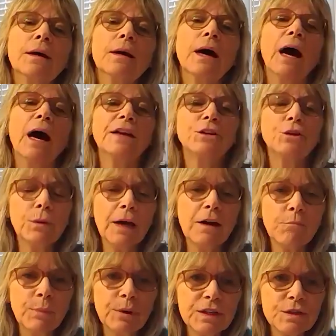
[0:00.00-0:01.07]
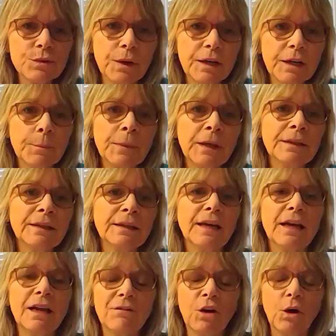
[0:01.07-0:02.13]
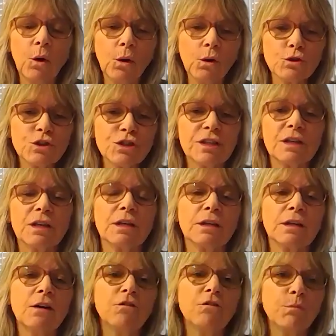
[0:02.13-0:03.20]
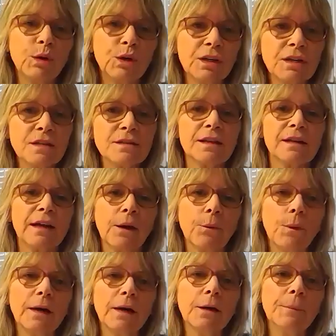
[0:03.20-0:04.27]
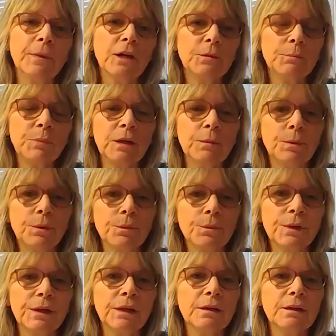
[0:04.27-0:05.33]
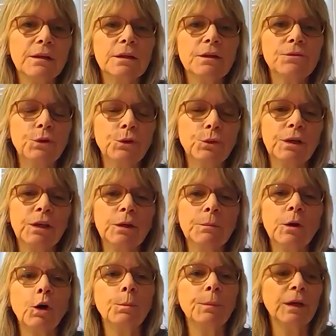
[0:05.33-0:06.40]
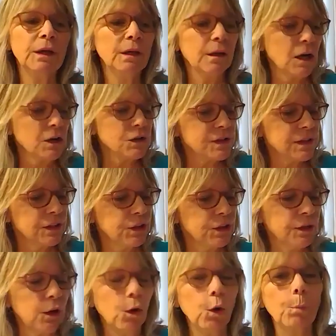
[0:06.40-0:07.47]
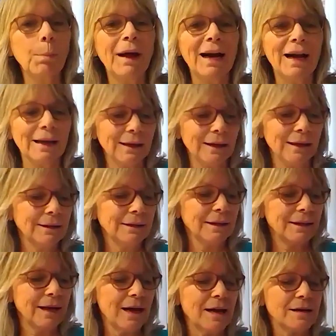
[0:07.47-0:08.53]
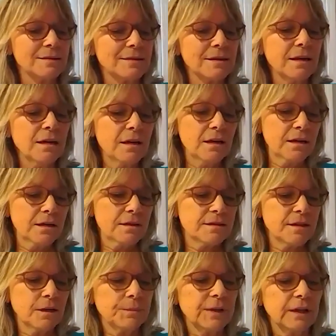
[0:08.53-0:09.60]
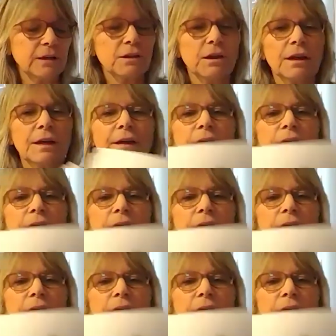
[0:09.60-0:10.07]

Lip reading: I do have books recommended. I have a whole sheet of books that I recommend people read. If you email me, I'll send you the whole packet that has something like